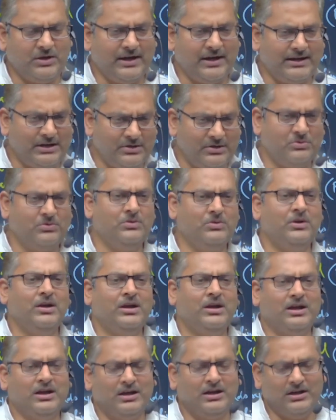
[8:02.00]
to
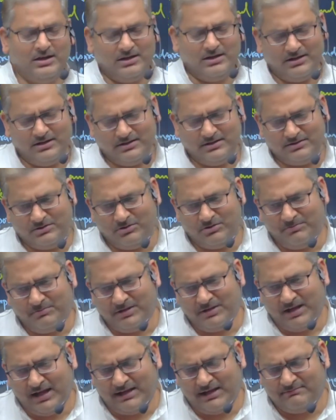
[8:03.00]

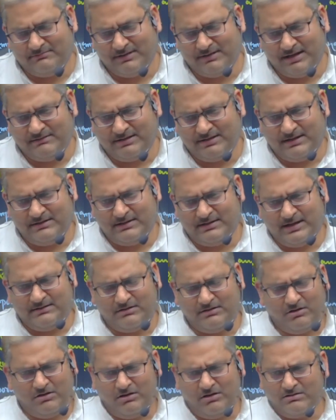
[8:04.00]
and
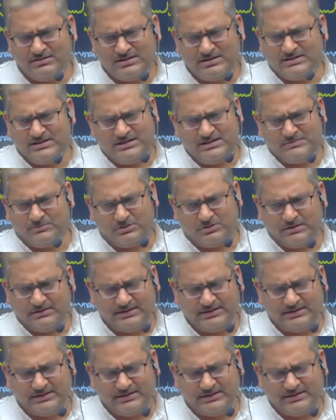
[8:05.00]
all such things put together.